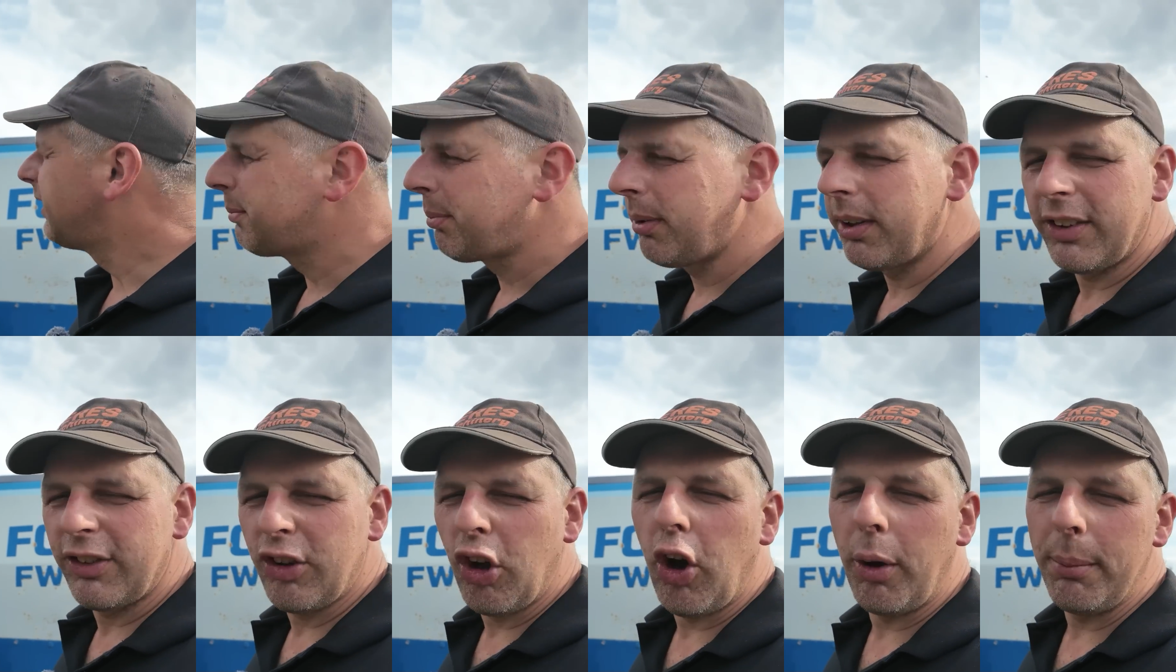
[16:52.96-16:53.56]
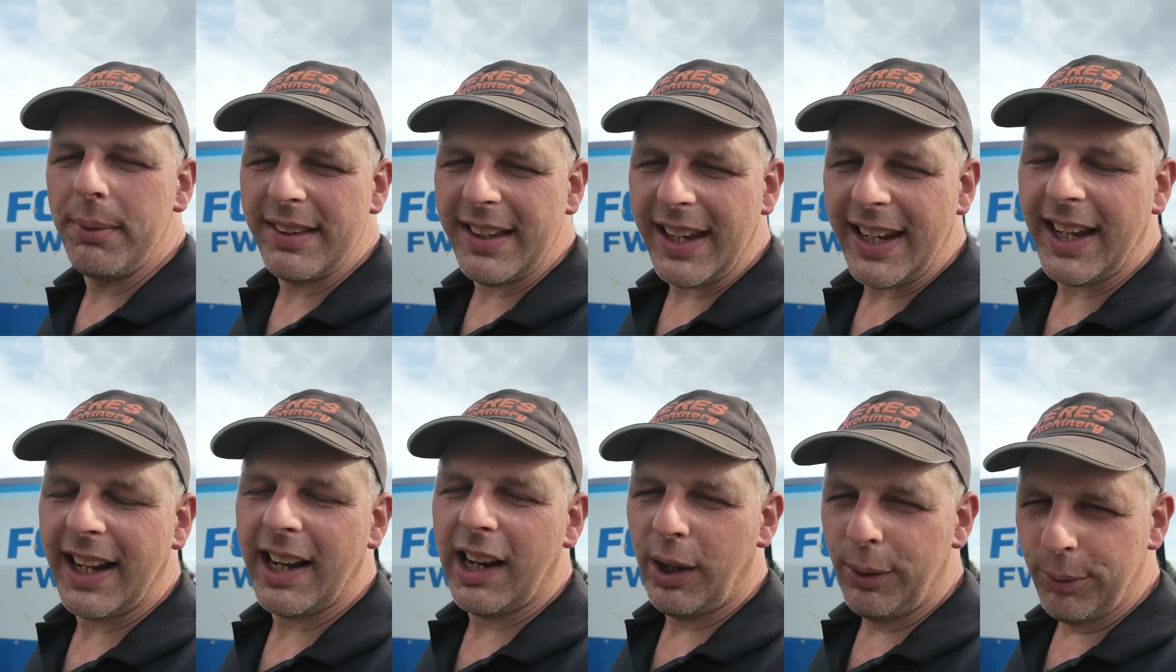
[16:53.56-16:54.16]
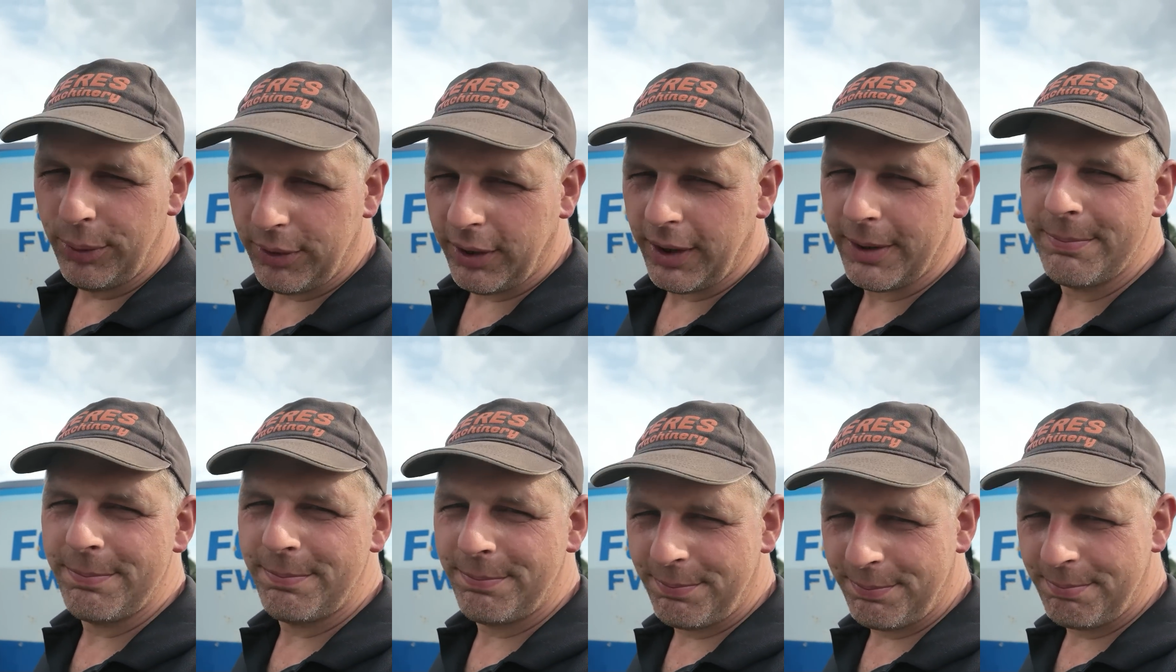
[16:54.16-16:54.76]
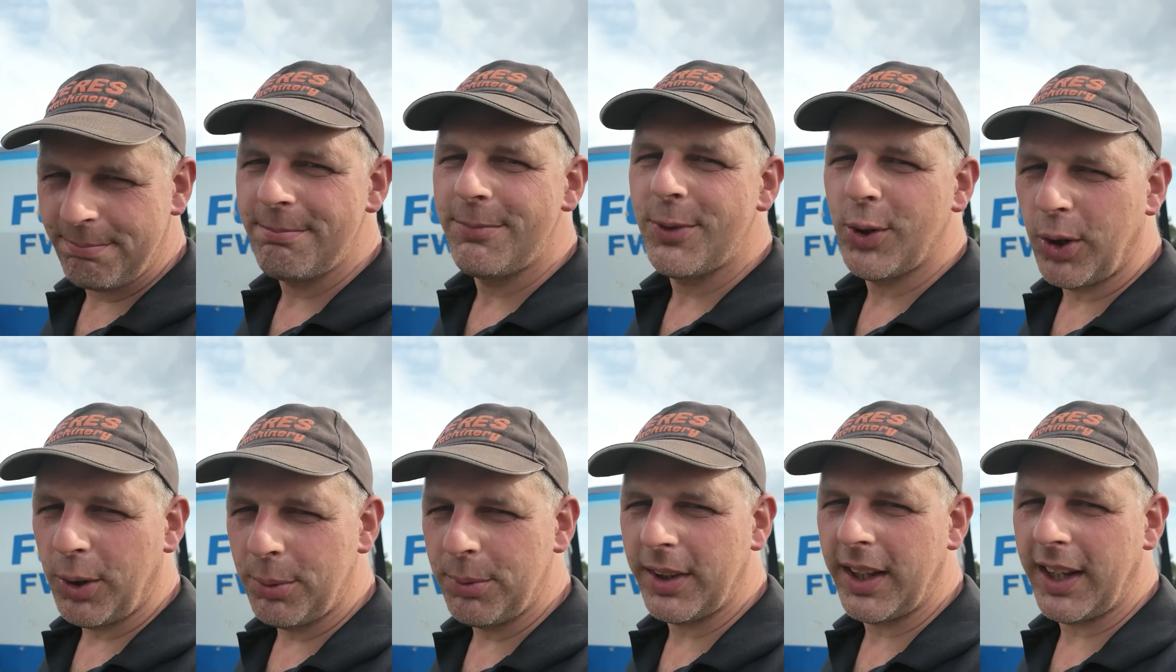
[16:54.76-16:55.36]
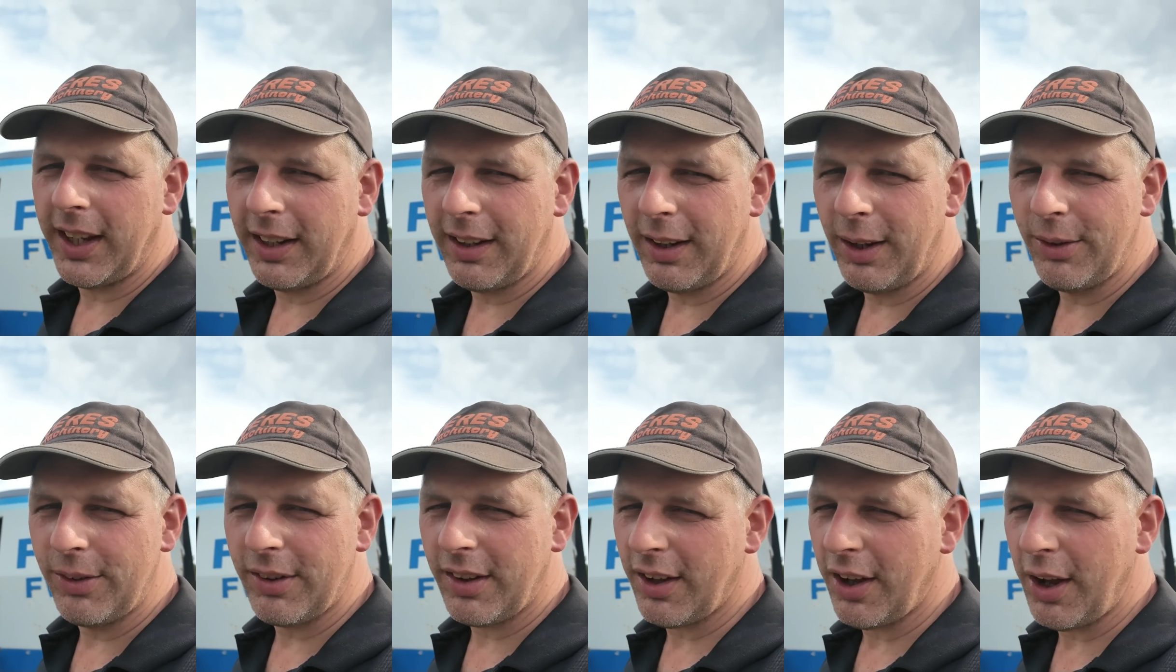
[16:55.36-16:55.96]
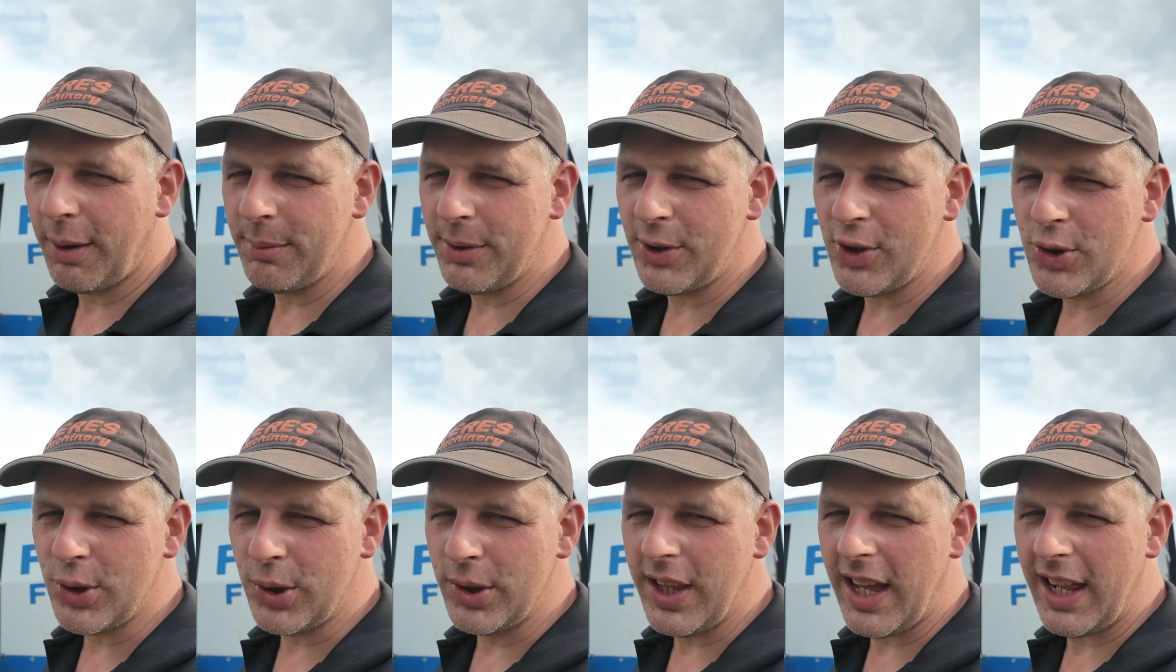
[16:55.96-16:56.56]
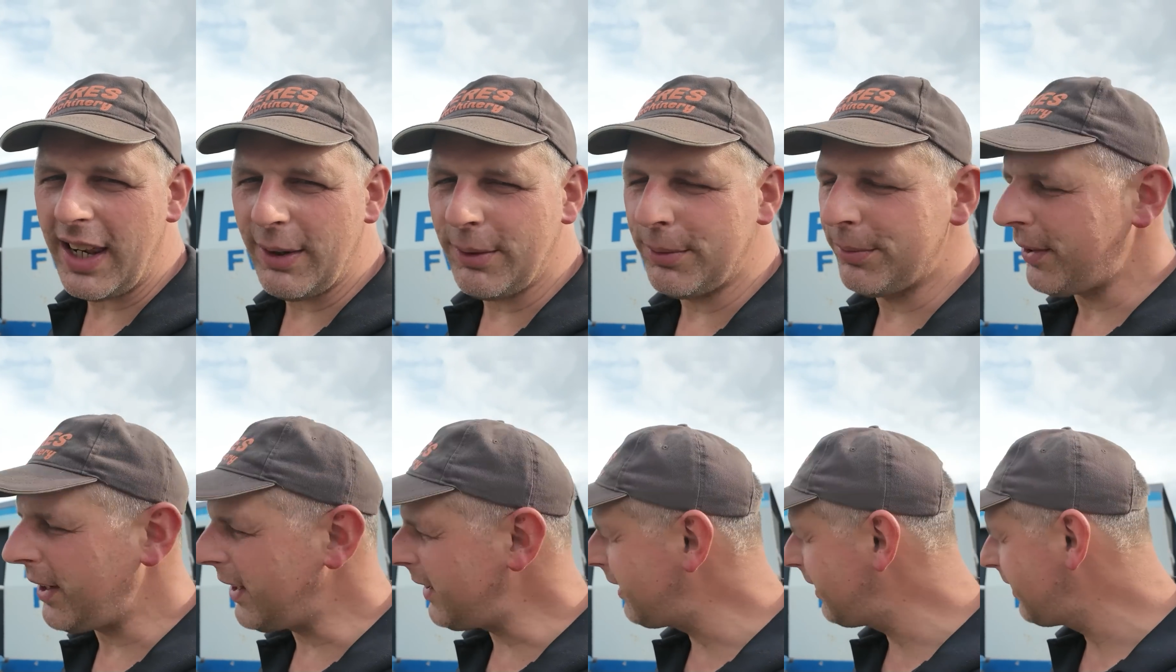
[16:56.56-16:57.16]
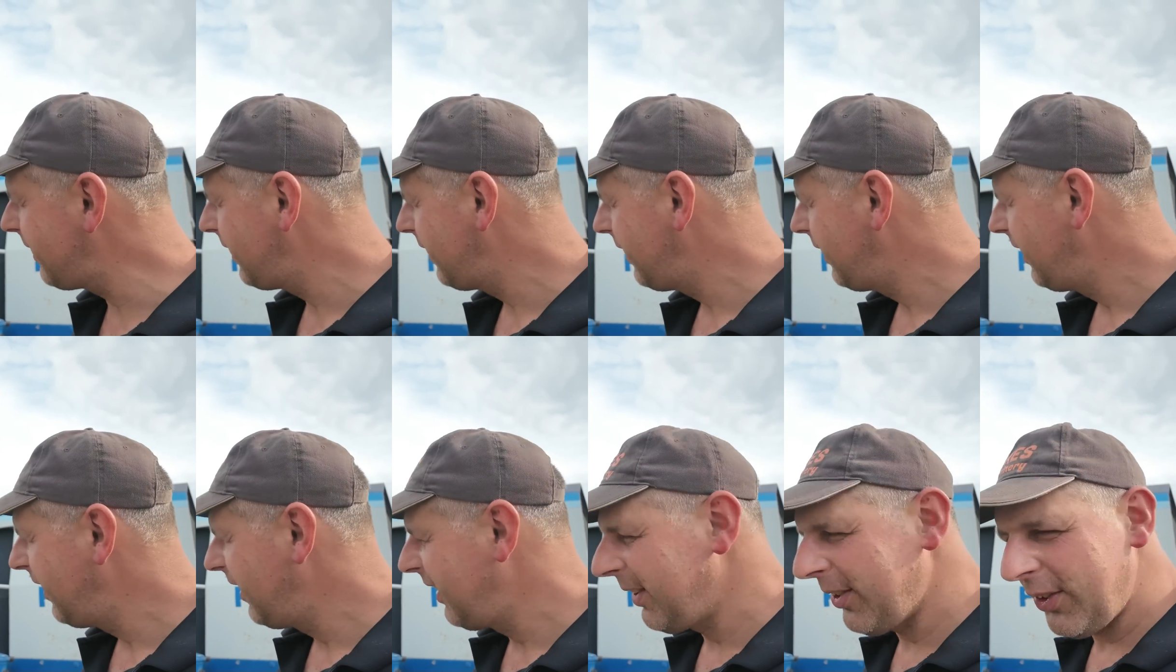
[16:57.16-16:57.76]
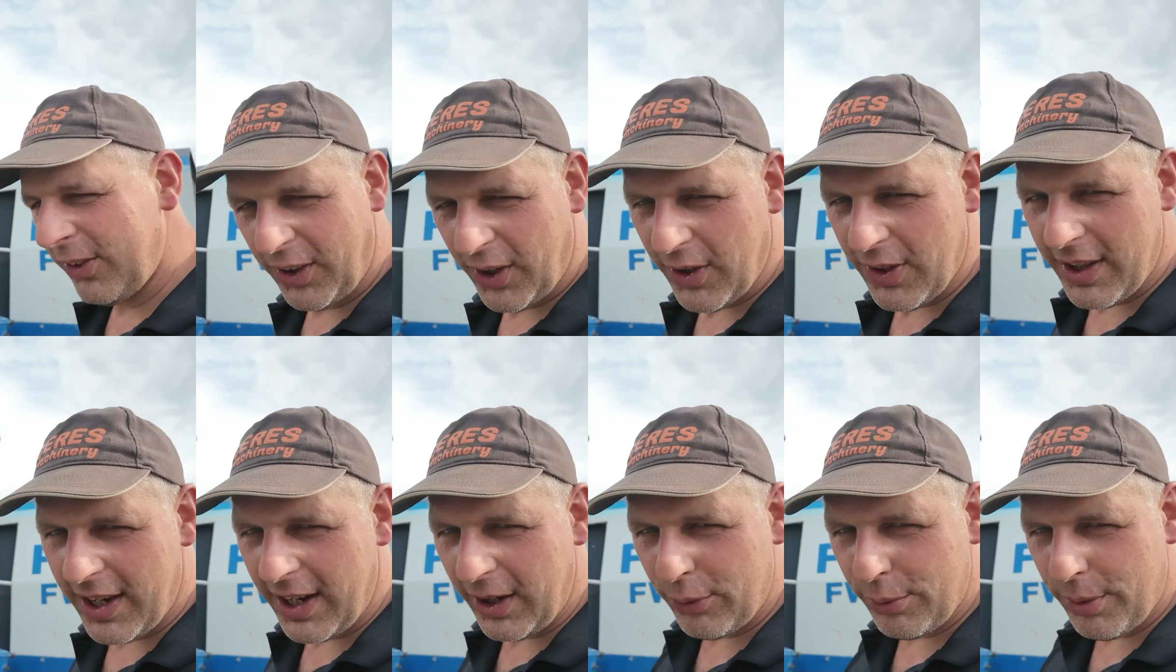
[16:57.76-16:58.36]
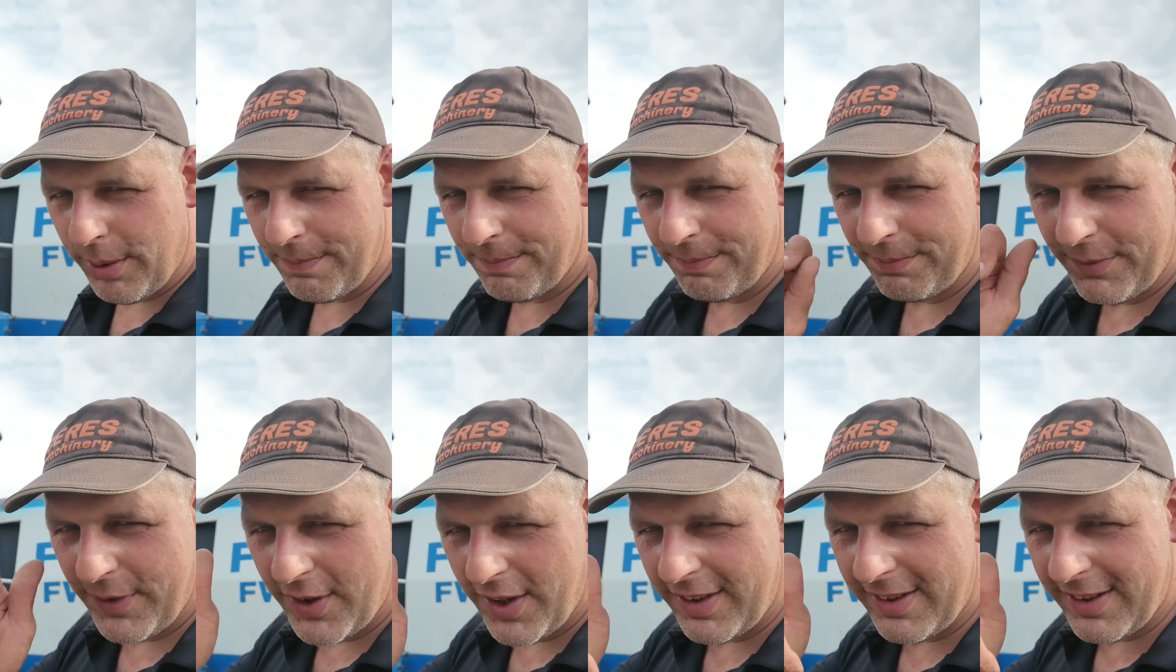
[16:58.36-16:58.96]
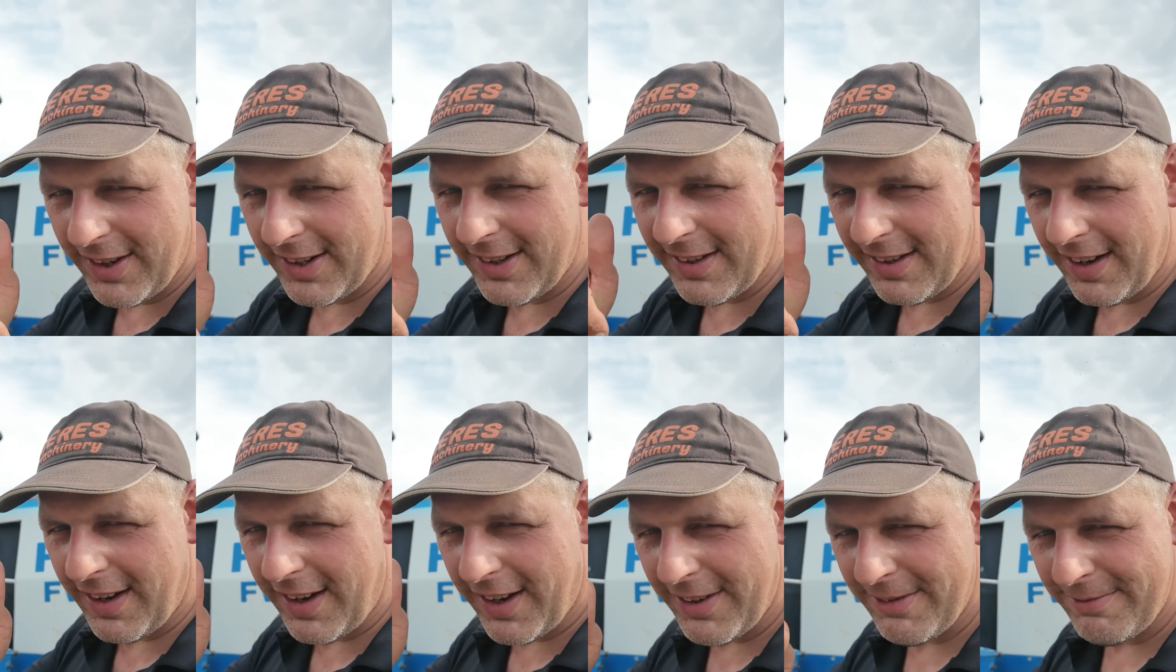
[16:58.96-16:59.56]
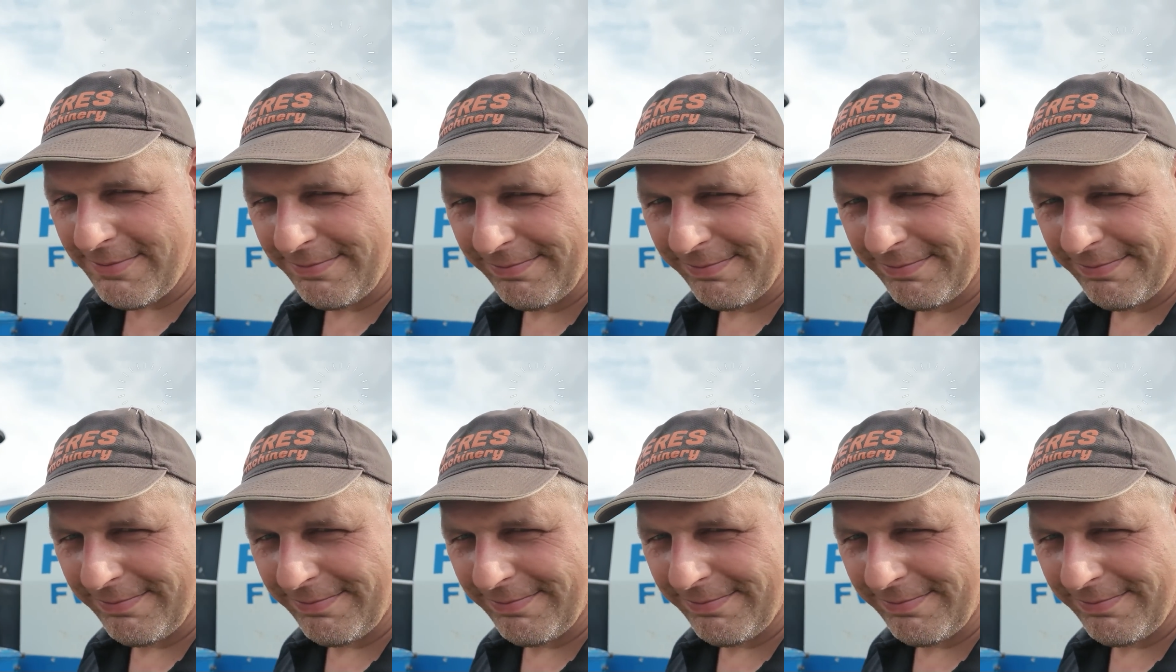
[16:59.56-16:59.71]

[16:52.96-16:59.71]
But the time is getting closer. Time's getting closer. Hope you enjoyed that little vid. See you on the next one. Ta-ta.